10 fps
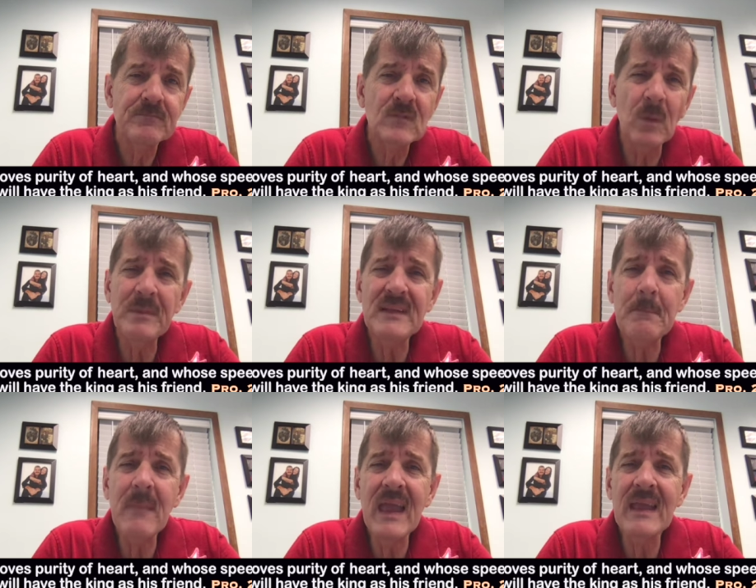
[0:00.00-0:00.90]
Don't be
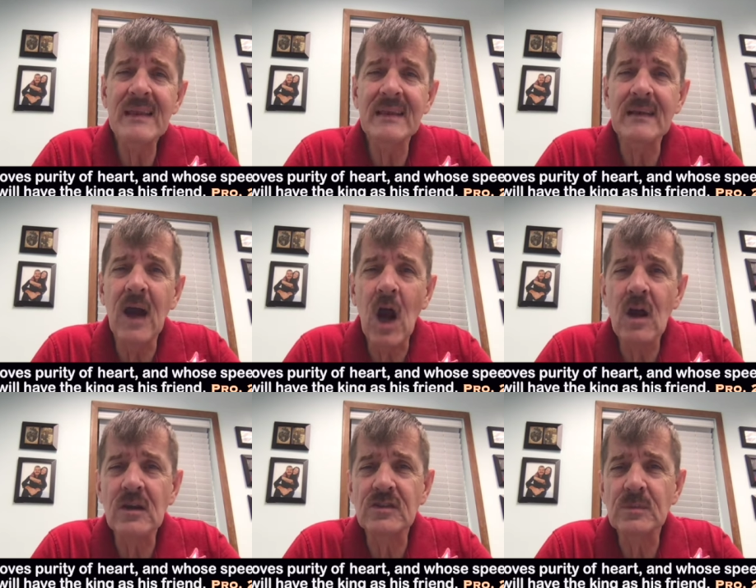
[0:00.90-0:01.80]
demanding,
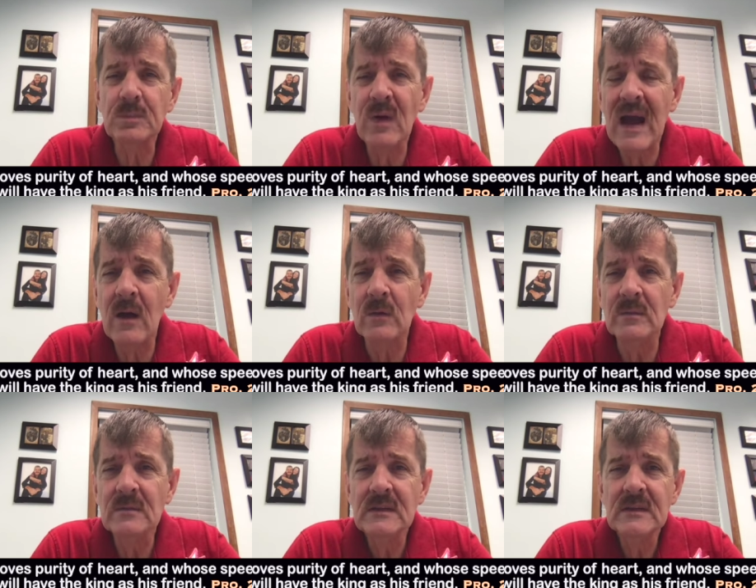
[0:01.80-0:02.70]
harsh, proud,
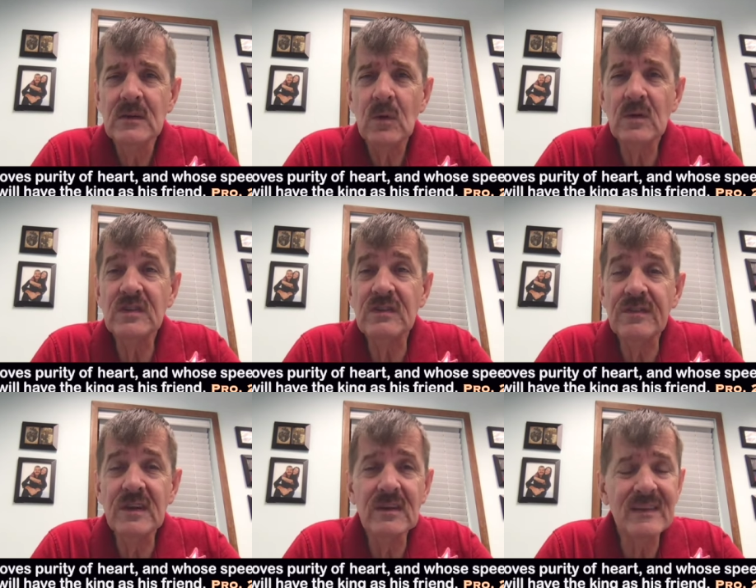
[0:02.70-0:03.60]
or
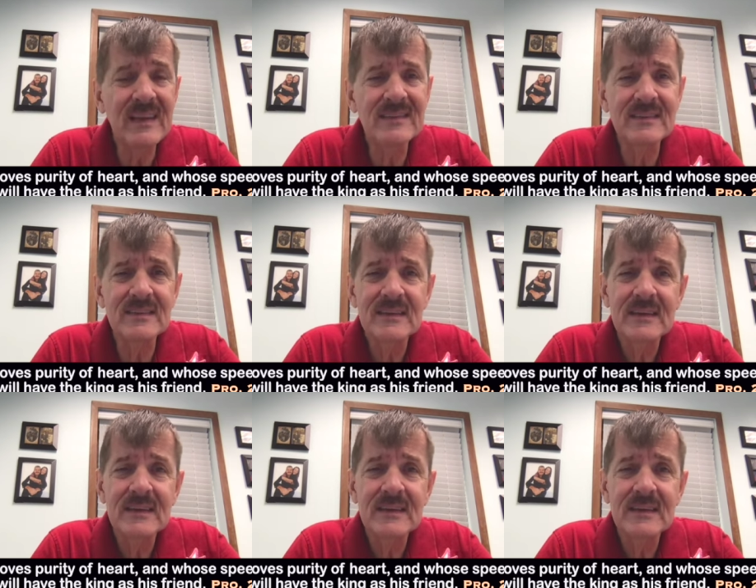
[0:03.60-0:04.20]
severe unless